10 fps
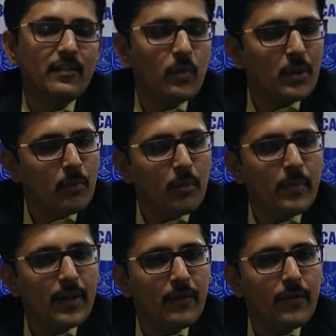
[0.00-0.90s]
There is one
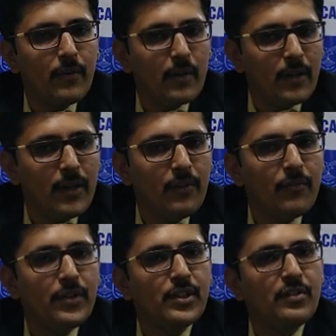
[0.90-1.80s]
more benefit
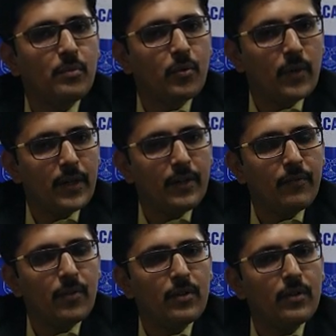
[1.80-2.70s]
relief which is
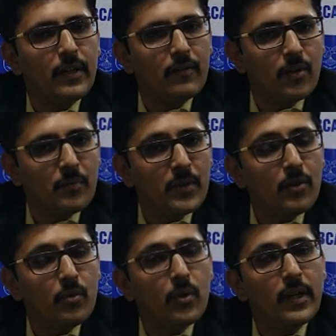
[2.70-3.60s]
provided for the
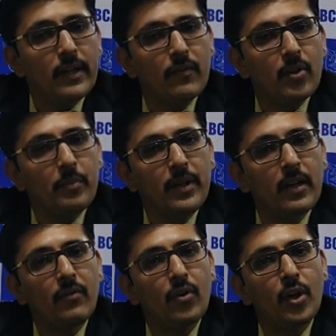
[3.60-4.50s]
developer who are
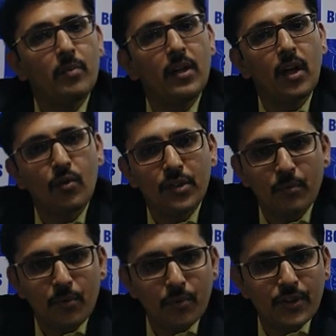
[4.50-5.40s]
developing affordable
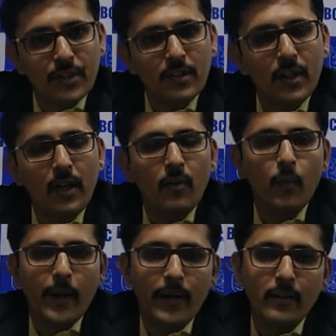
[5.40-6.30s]
housing projects,
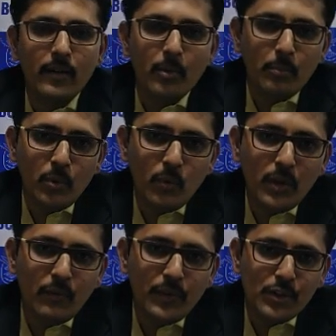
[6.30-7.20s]
where the
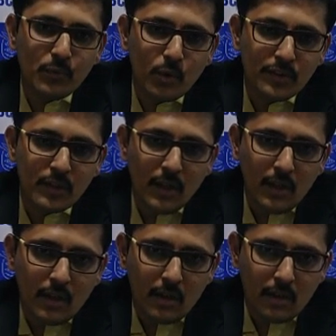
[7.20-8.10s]
approval which was
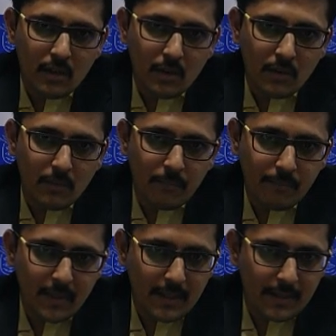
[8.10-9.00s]

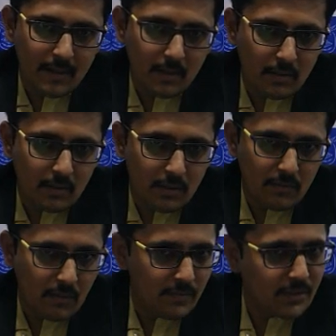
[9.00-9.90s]

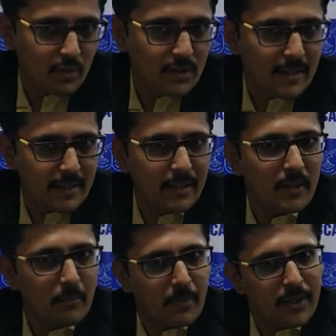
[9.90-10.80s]

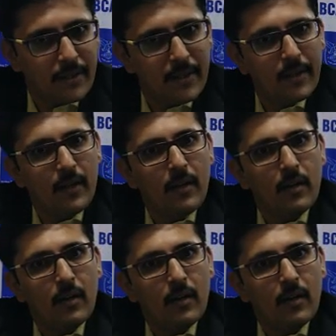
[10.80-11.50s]
getting completed,